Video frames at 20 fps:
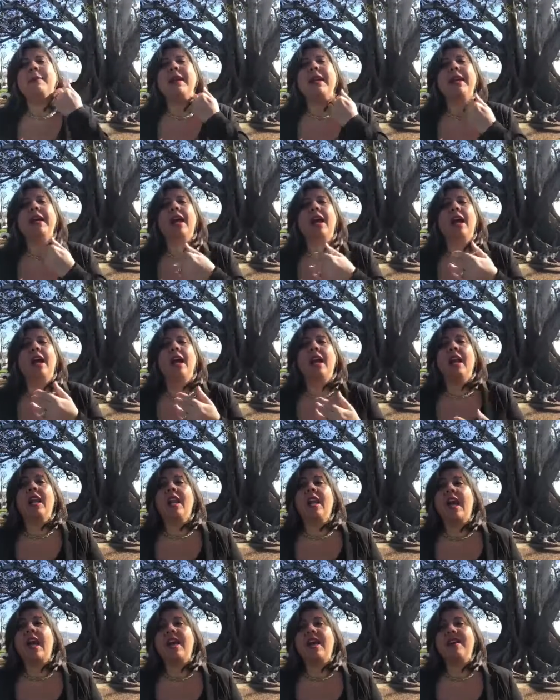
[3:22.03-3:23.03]
be
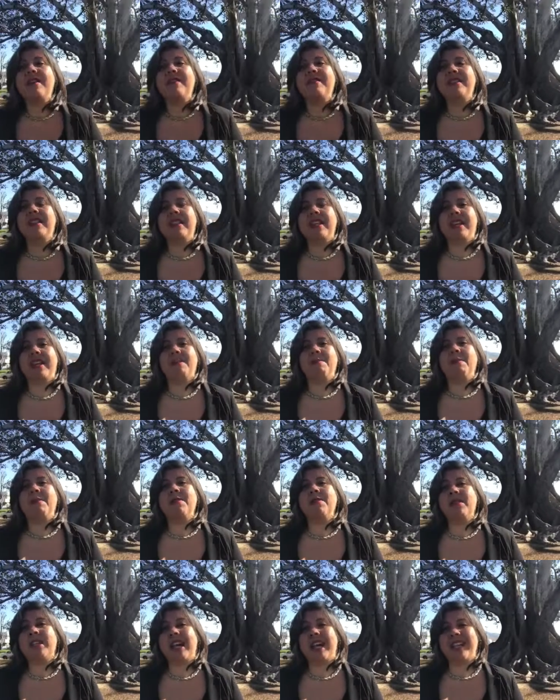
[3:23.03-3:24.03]
loved and
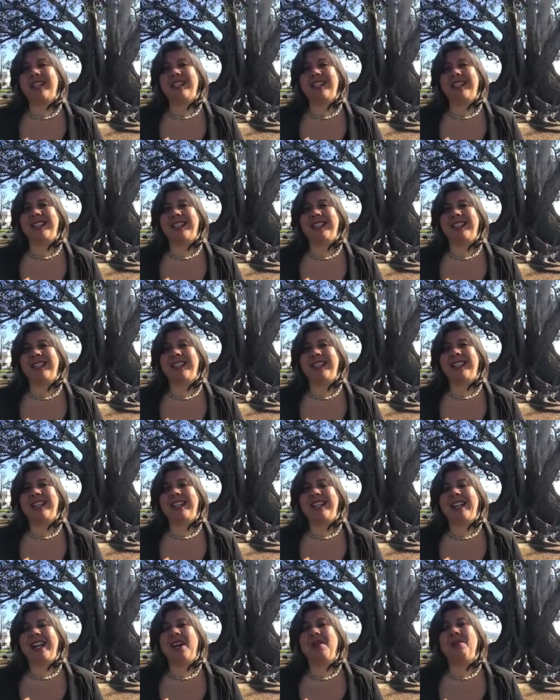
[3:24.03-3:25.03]
protected
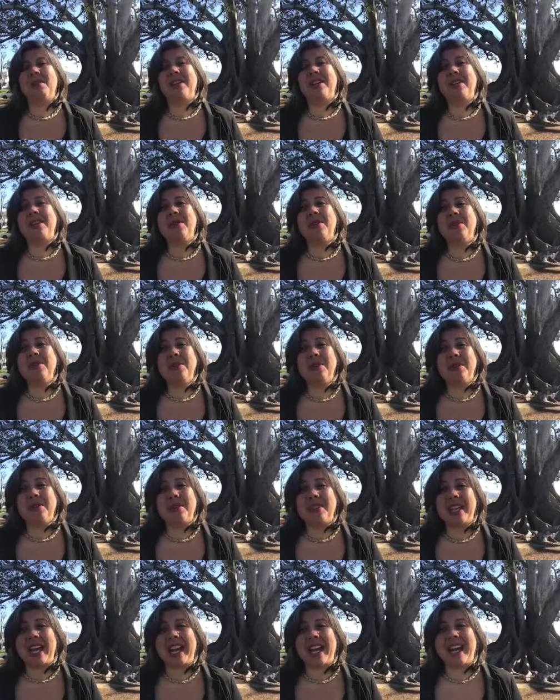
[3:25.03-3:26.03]
and when you do
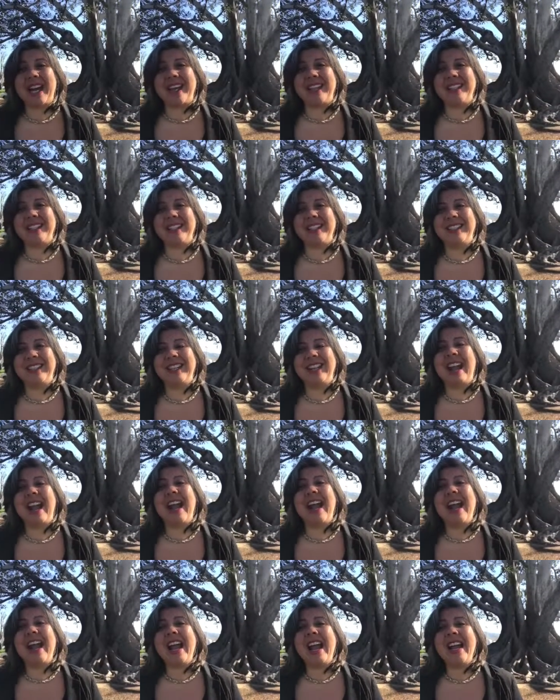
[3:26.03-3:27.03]
that,
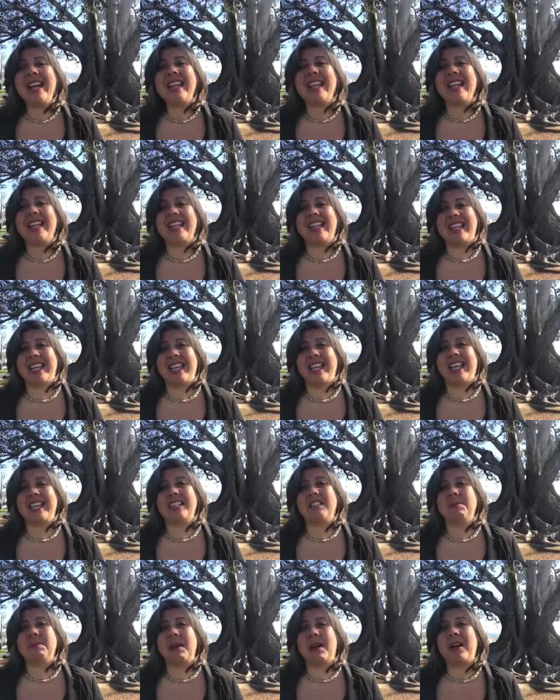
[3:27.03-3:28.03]
anything
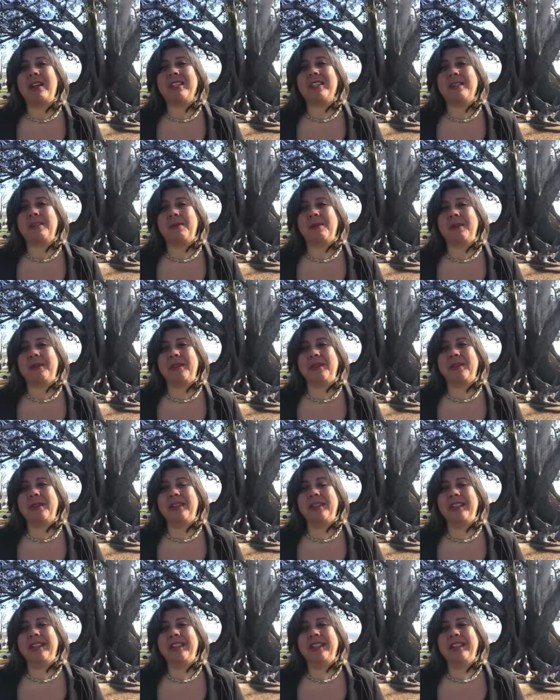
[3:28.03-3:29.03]
is possible.
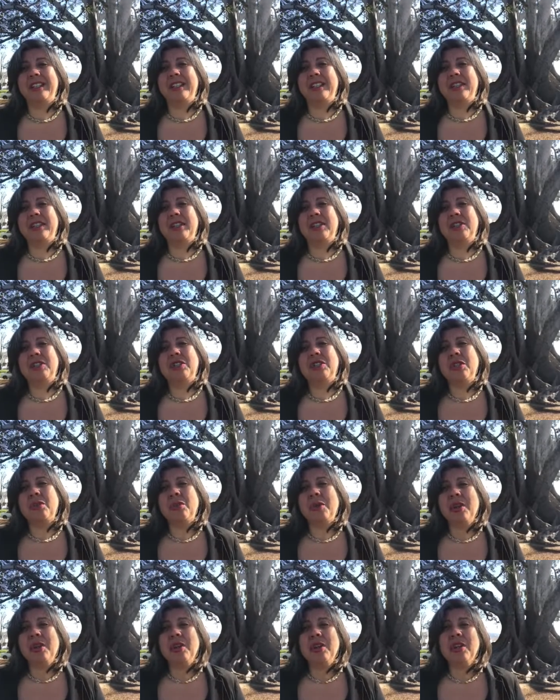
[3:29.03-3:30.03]
So
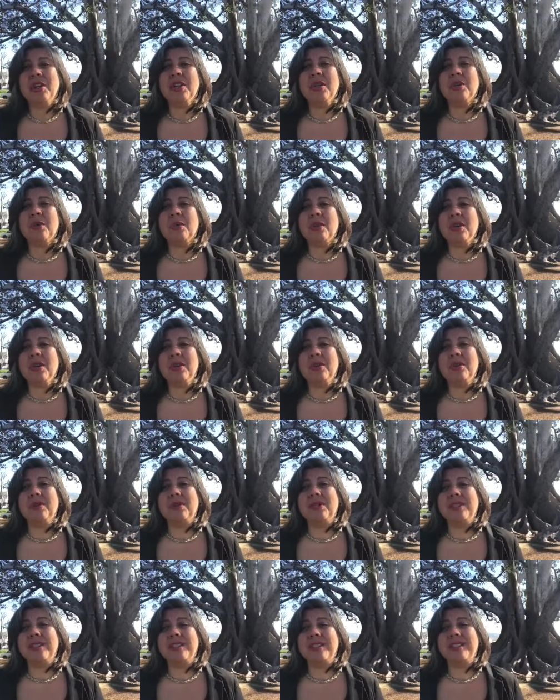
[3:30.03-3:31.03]
where are your
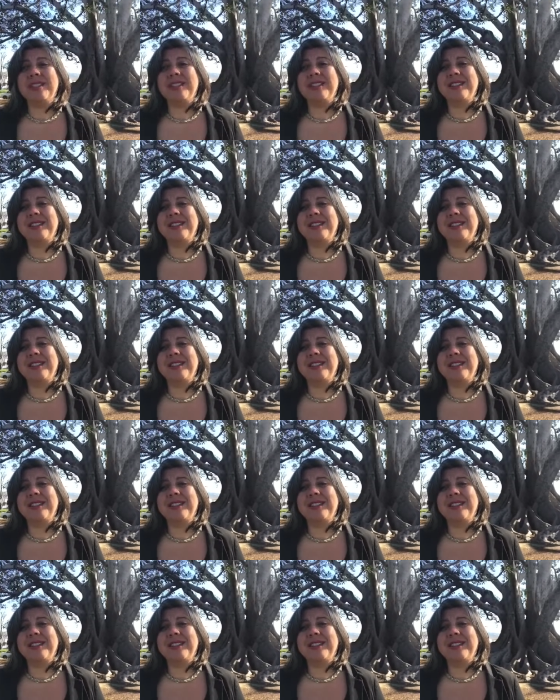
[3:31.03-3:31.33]
roots?